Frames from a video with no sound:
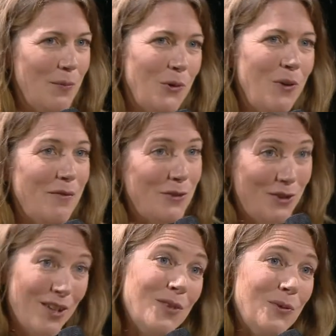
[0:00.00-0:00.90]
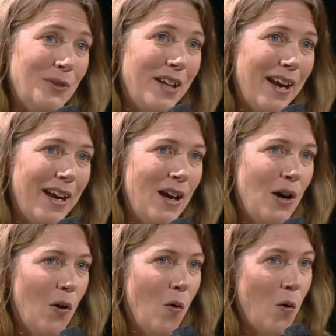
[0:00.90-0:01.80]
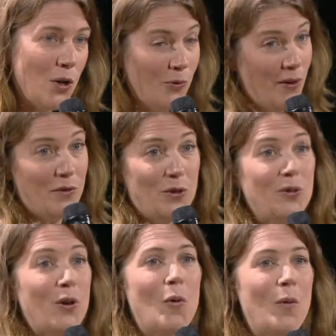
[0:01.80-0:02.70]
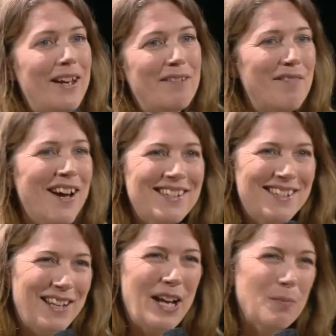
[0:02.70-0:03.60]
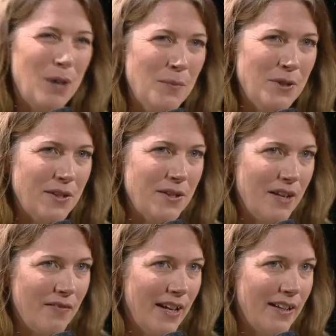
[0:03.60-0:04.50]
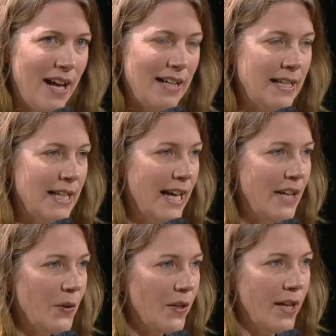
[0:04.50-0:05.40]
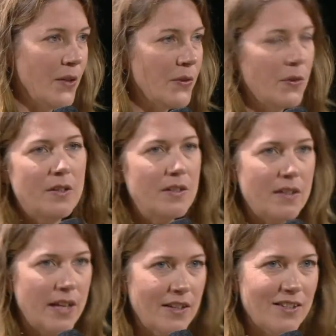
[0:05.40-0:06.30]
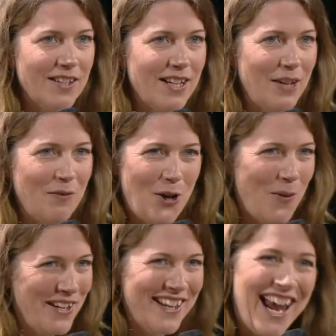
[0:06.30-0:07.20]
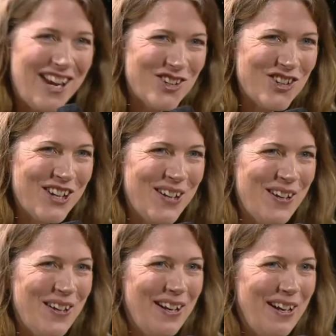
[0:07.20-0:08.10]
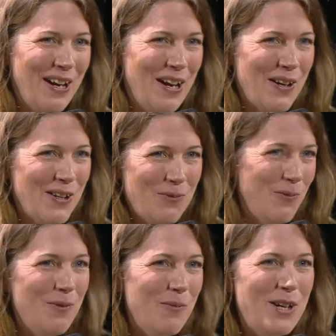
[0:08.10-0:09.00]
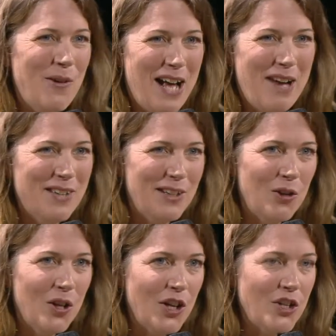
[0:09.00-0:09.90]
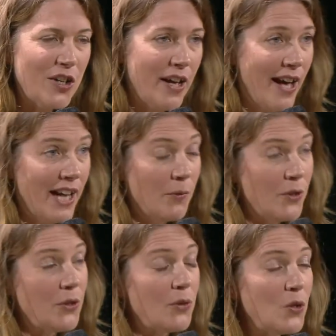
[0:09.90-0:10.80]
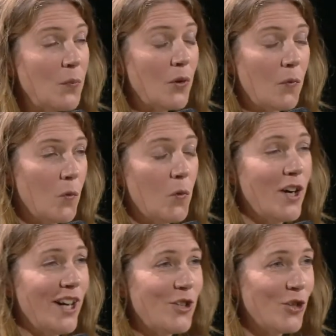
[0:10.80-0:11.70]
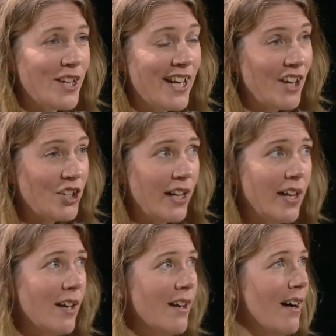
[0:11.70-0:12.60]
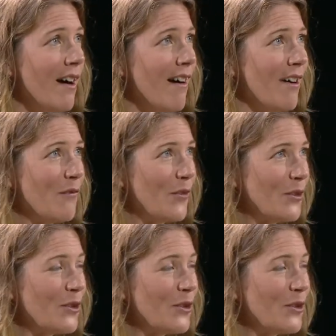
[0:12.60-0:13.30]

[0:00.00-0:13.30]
who have to sit all day or who have to stow away devices like pumps and stuff like that. And you cannot do these things if you don't engage. Because we don't have that knowledge. And it was a super rewarding journey. Actually, our first